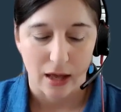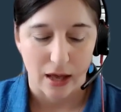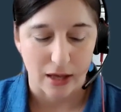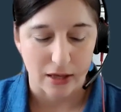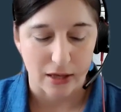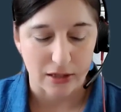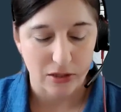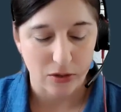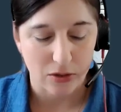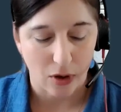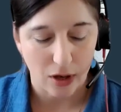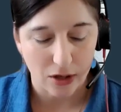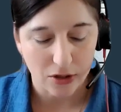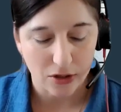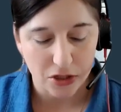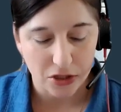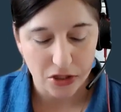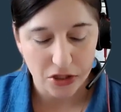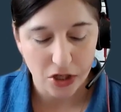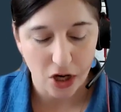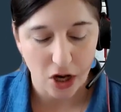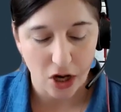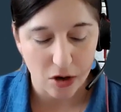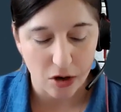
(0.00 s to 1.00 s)
So I'll
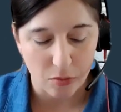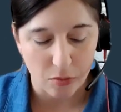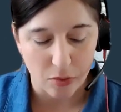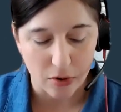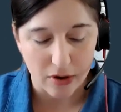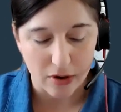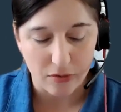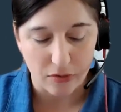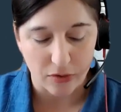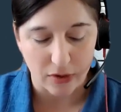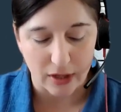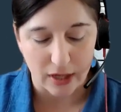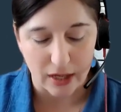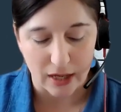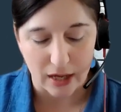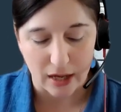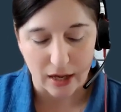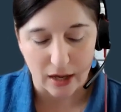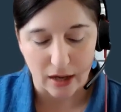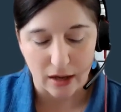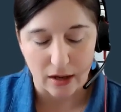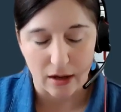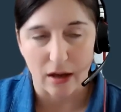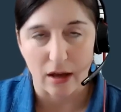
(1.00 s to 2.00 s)
just talk
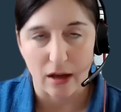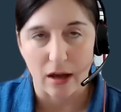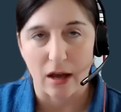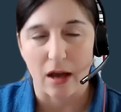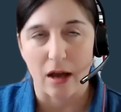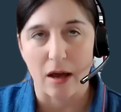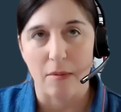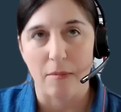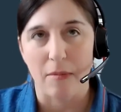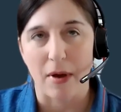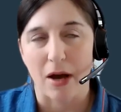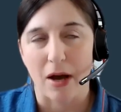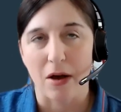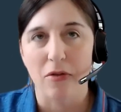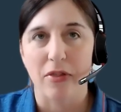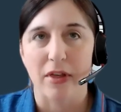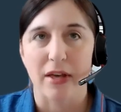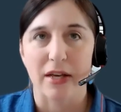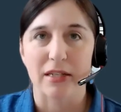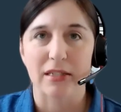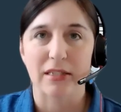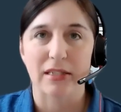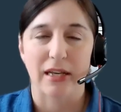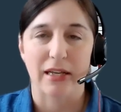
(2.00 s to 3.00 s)
briefly about
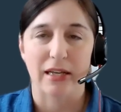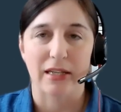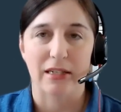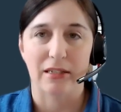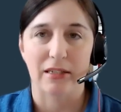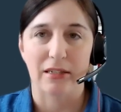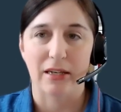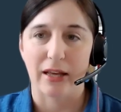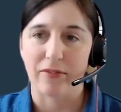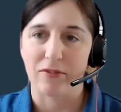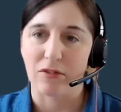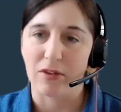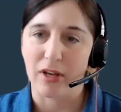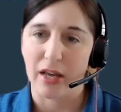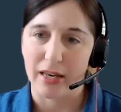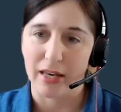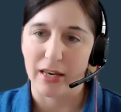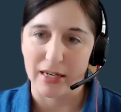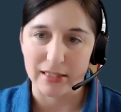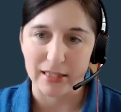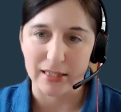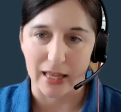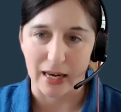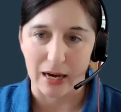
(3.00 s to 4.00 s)
this and kind
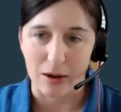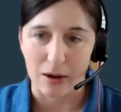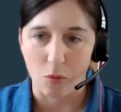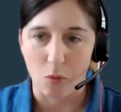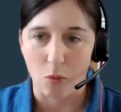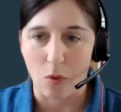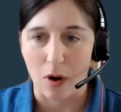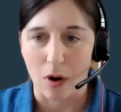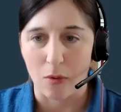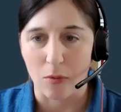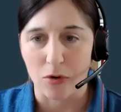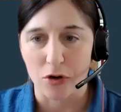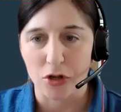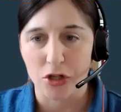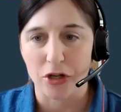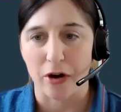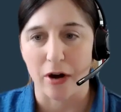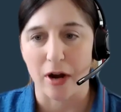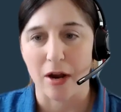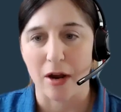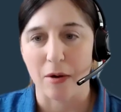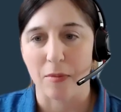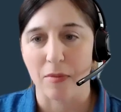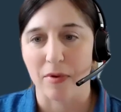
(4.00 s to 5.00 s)
of set up what we're
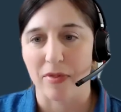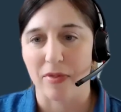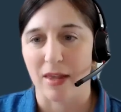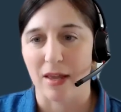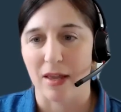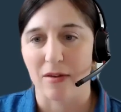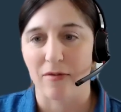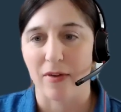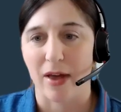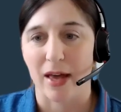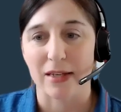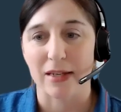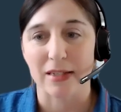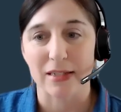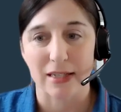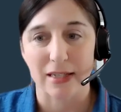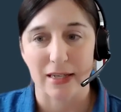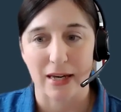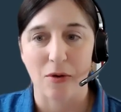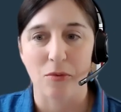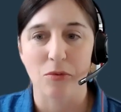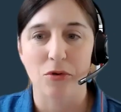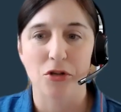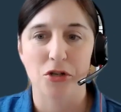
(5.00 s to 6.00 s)
sharing with the event. And
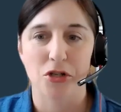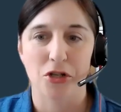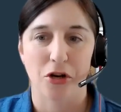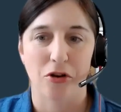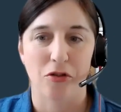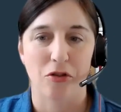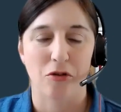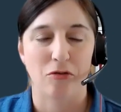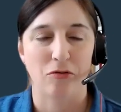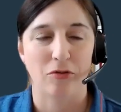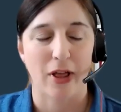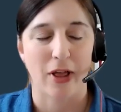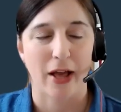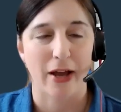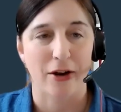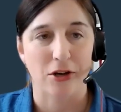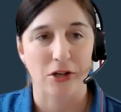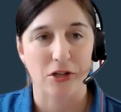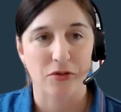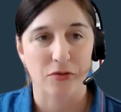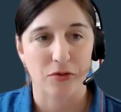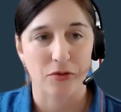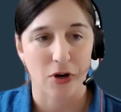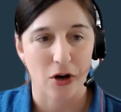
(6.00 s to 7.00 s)
I will share the
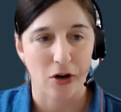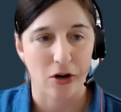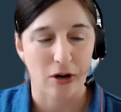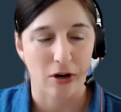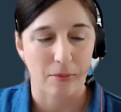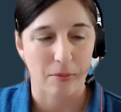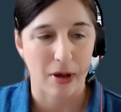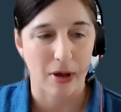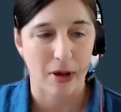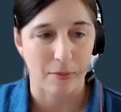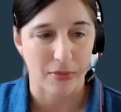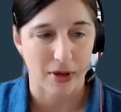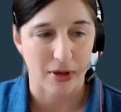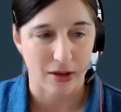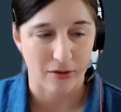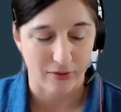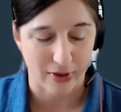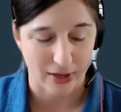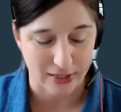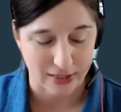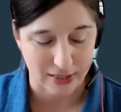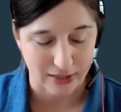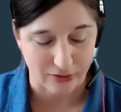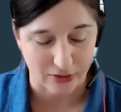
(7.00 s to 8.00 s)
flyers for our upcoming
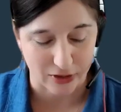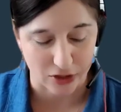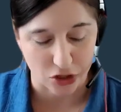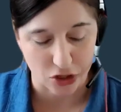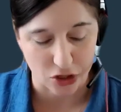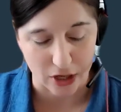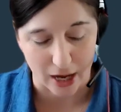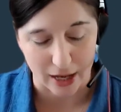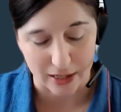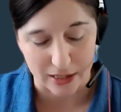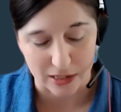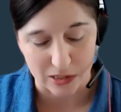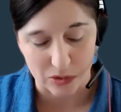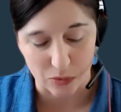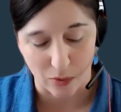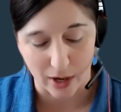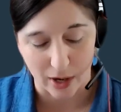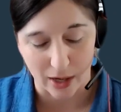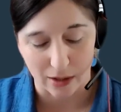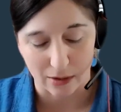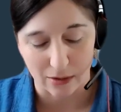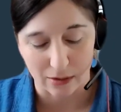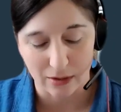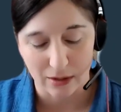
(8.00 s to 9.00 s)
event in the chat as
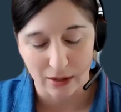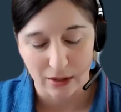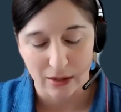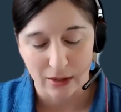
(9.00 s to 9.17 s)
well.